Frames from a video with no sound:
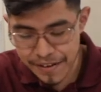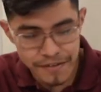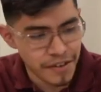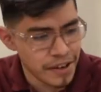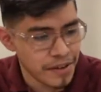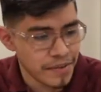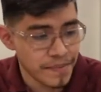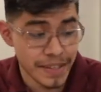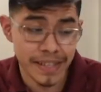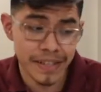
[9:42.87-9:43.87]
from
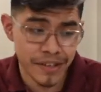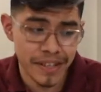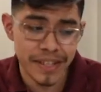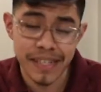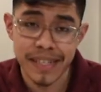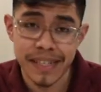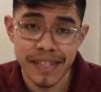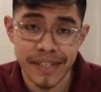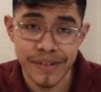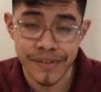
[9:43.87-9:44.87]
36
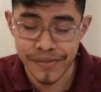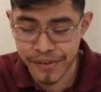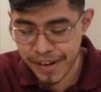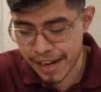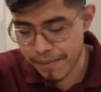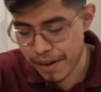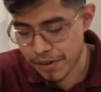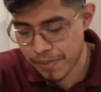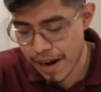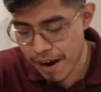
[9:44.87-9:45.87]
to 48 miles
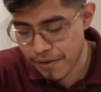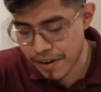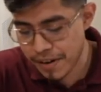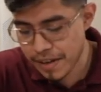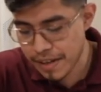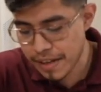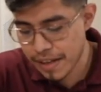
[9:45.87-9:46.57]
per hour.